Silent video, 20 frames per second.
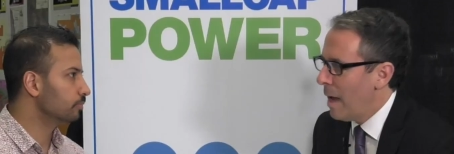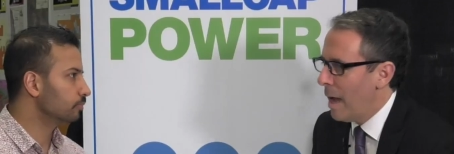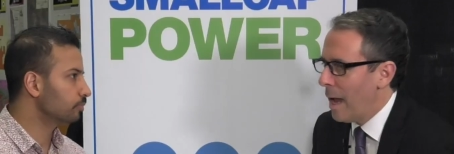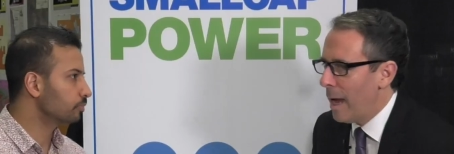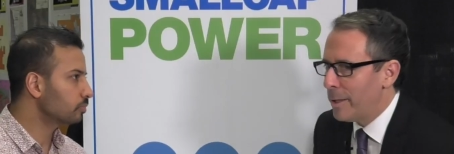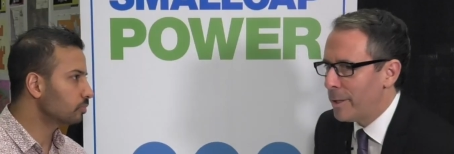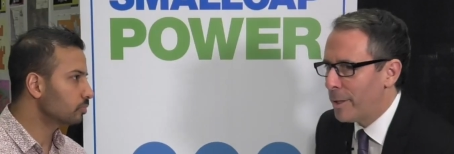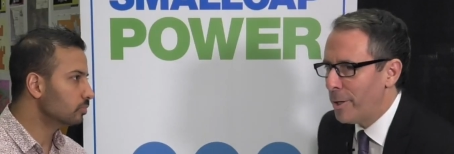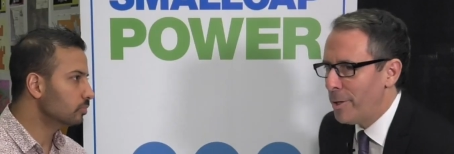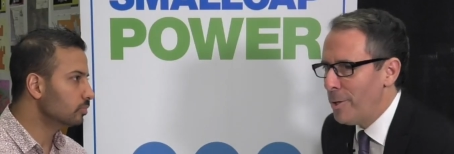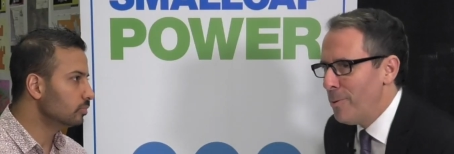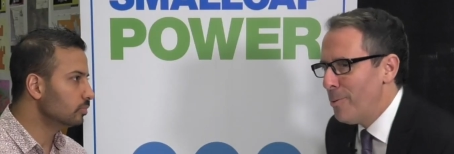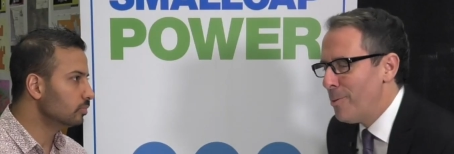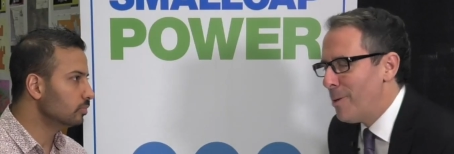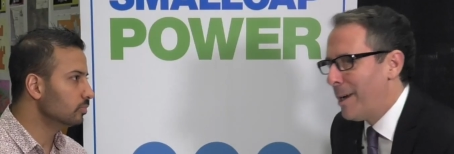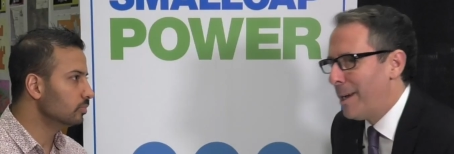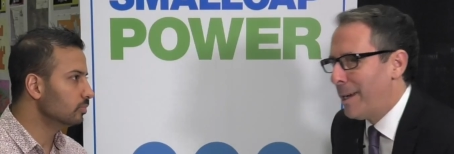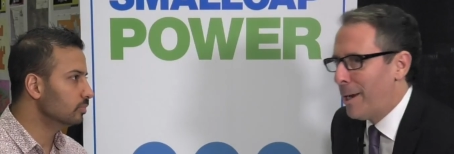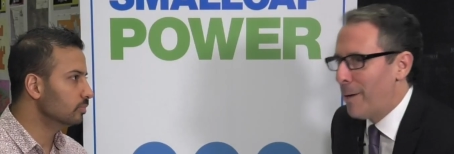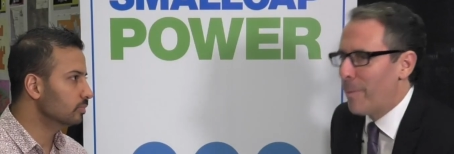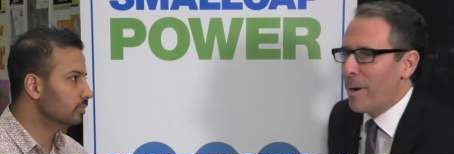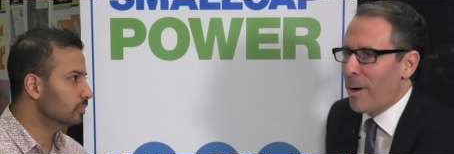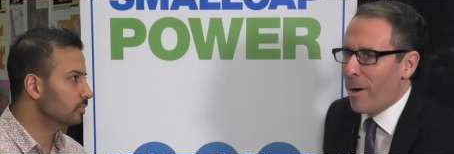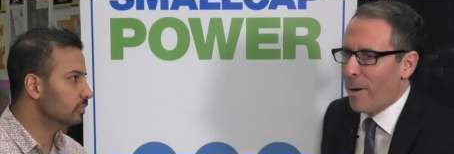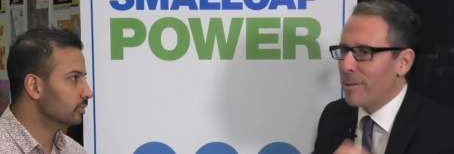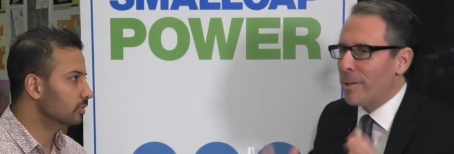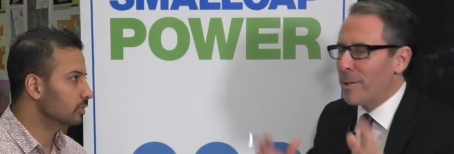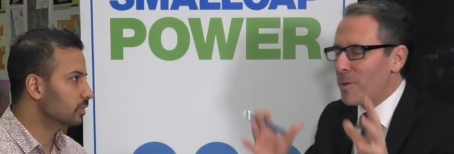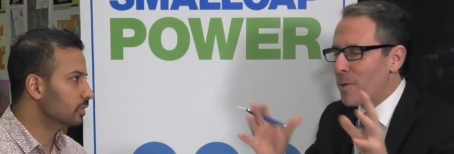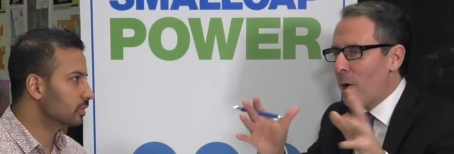Speaker 1: And can you, uh, here we
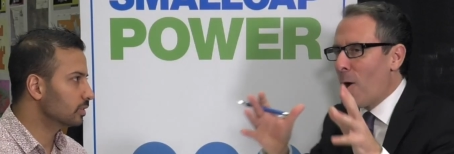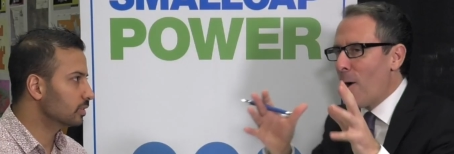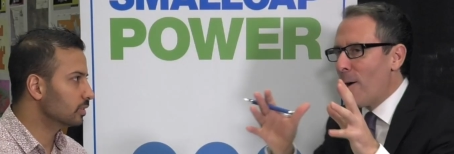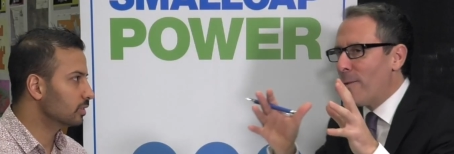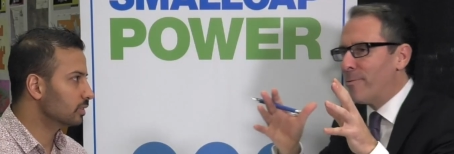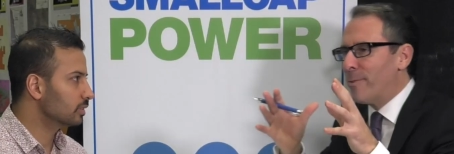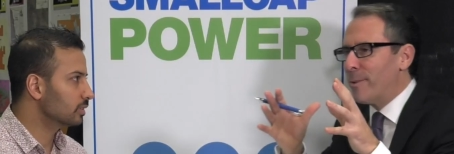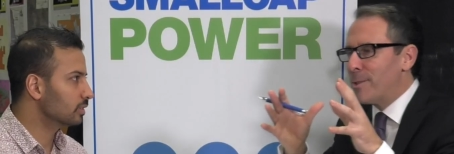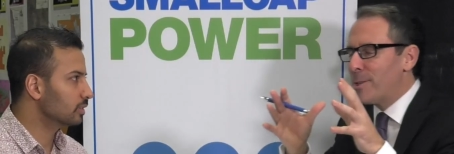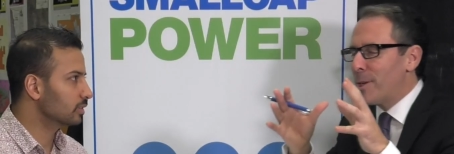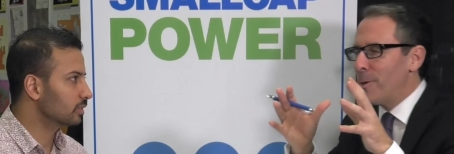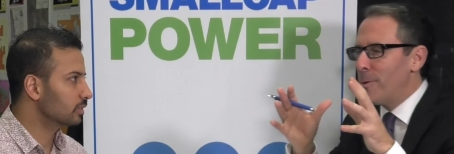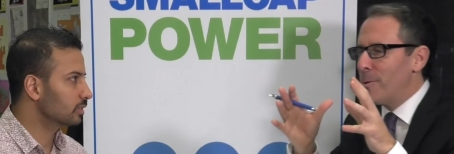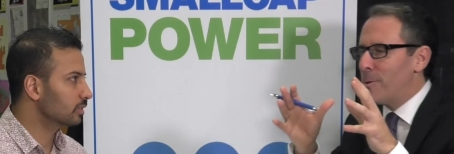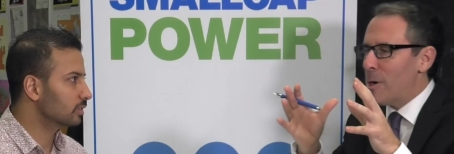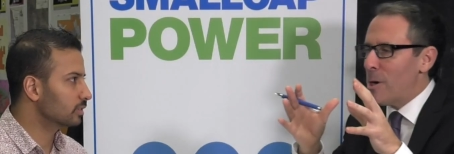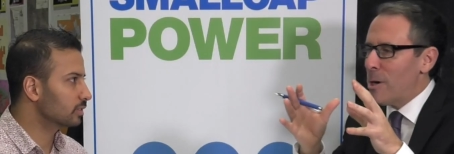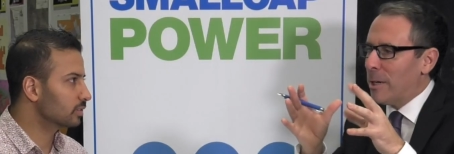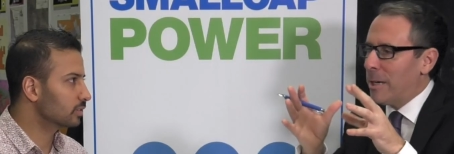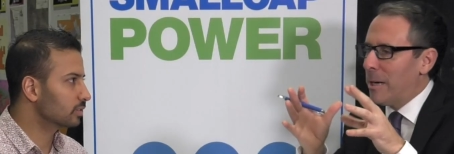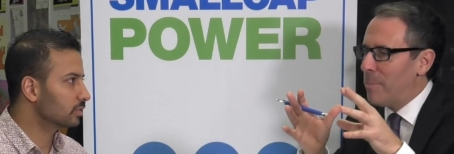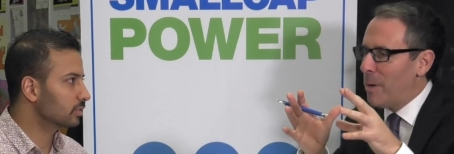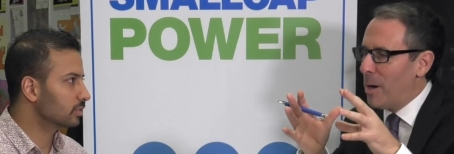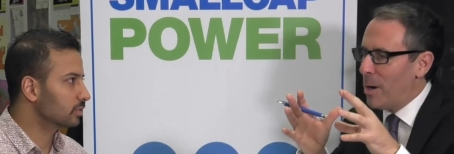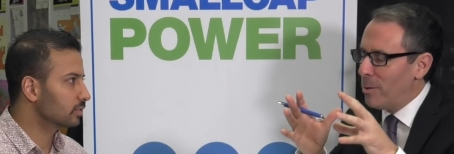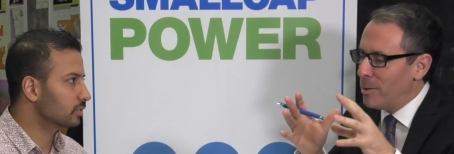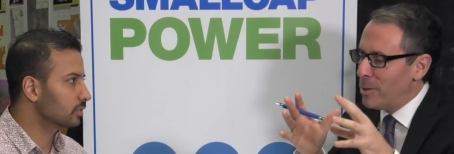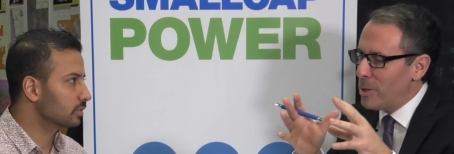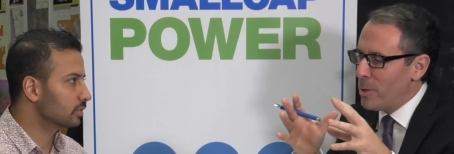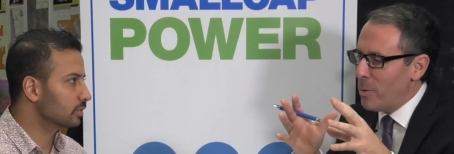are at this conference, can you talk
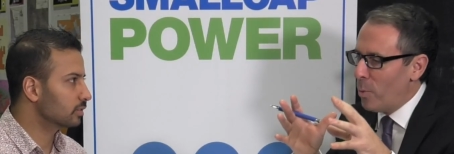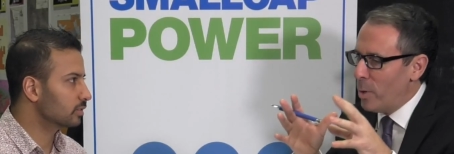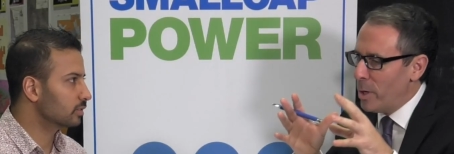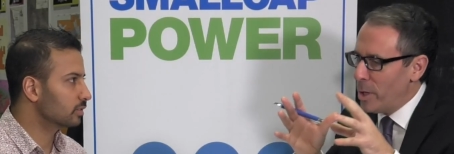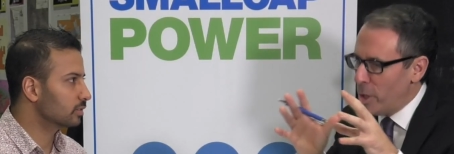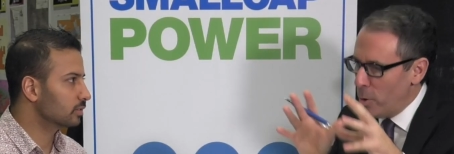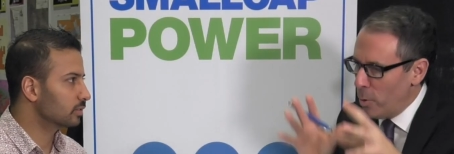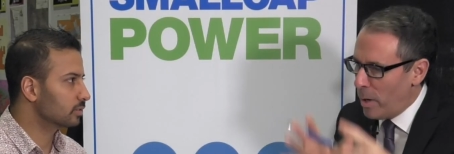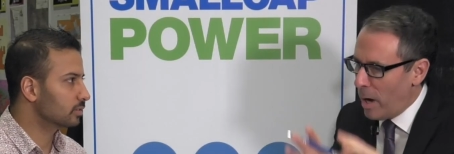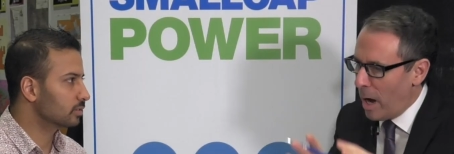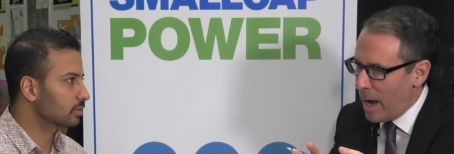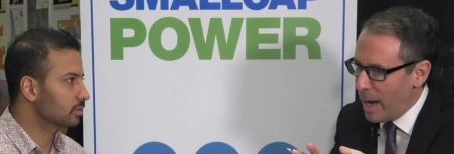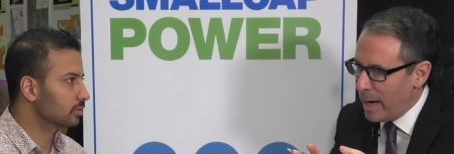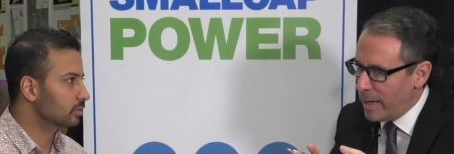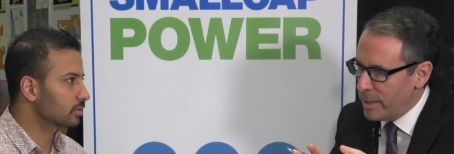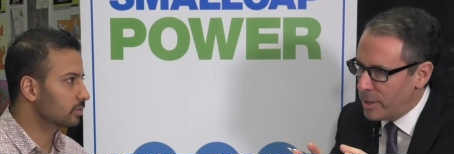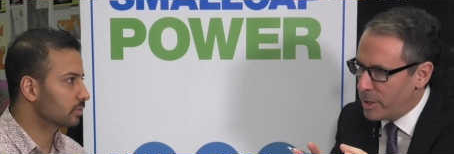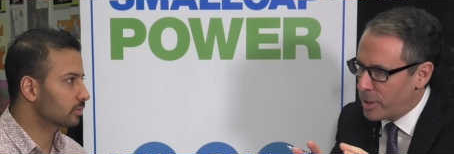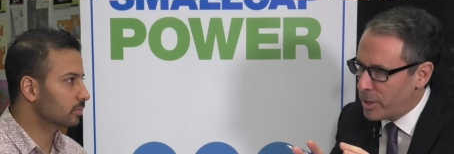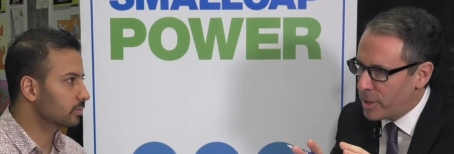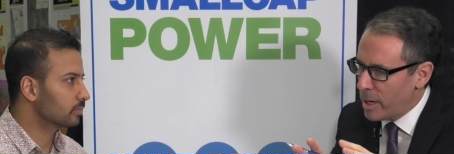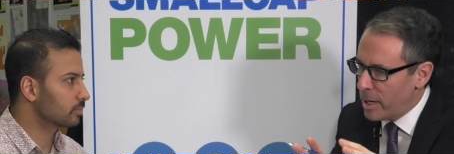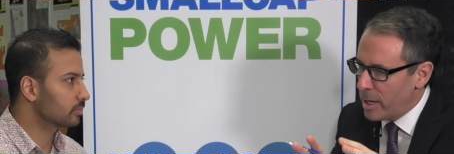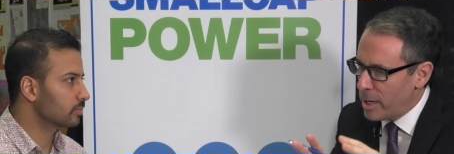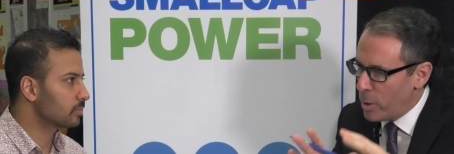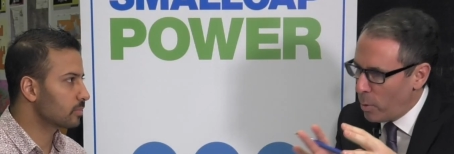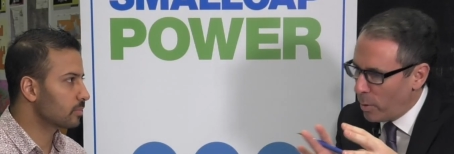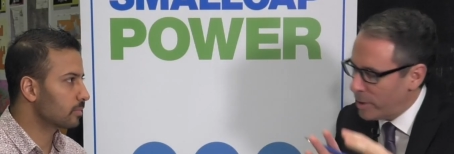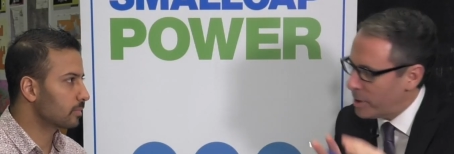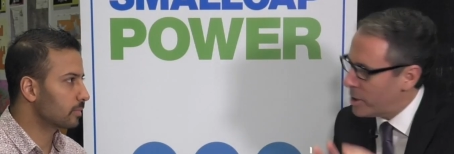about what you guys, uh,
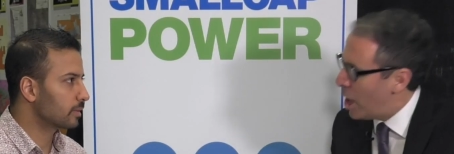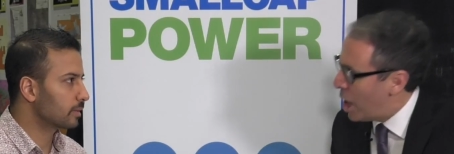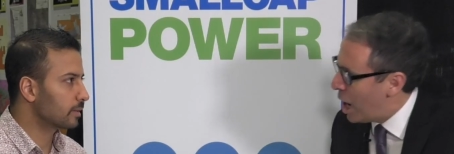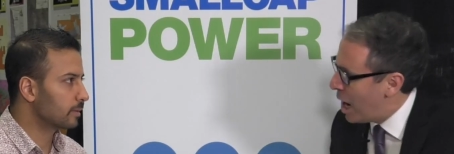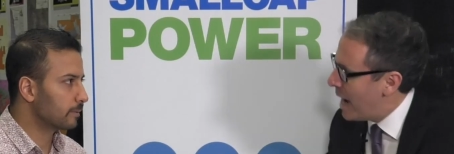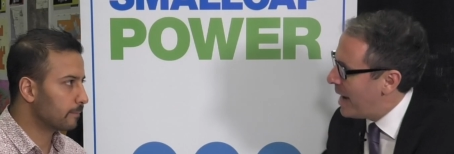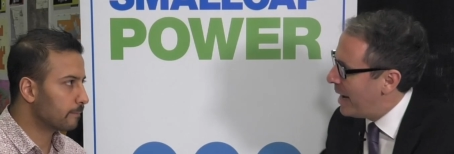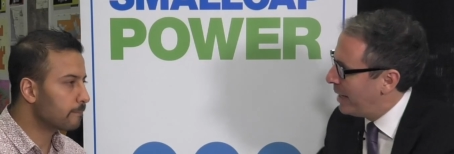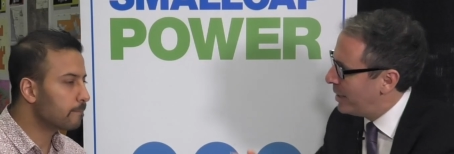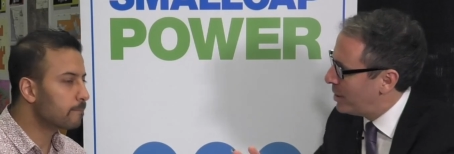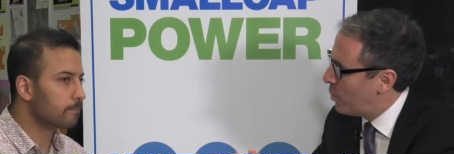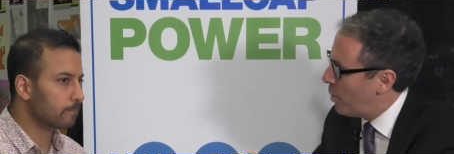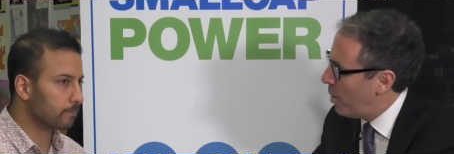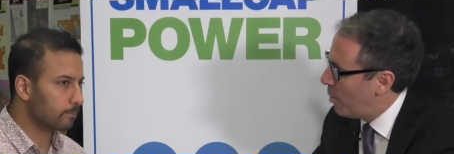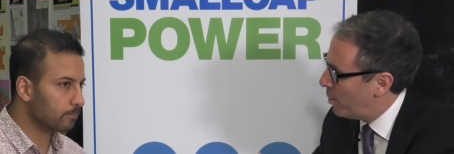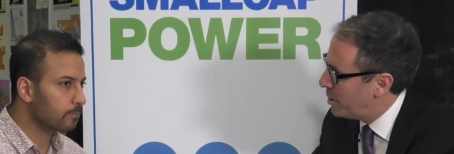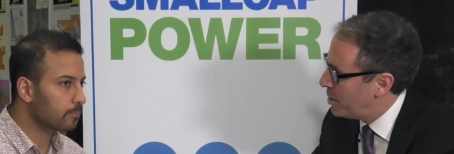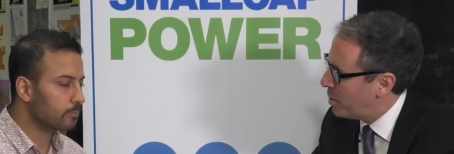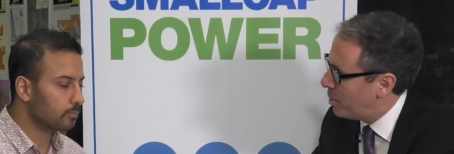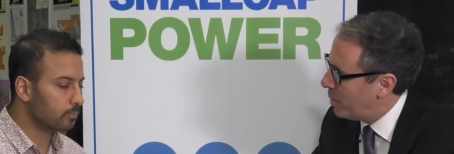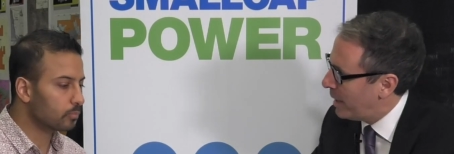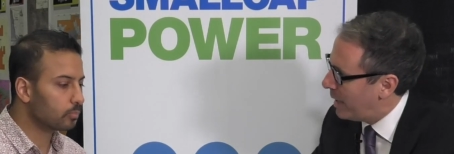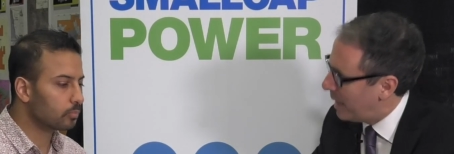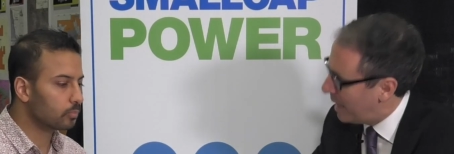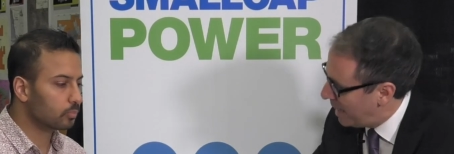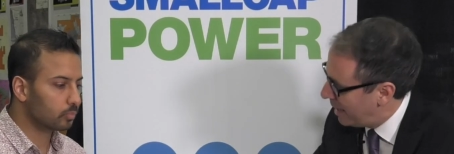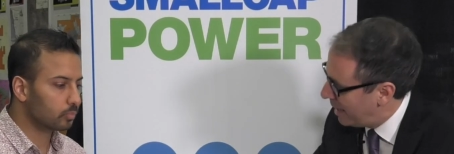your tie into what we're doing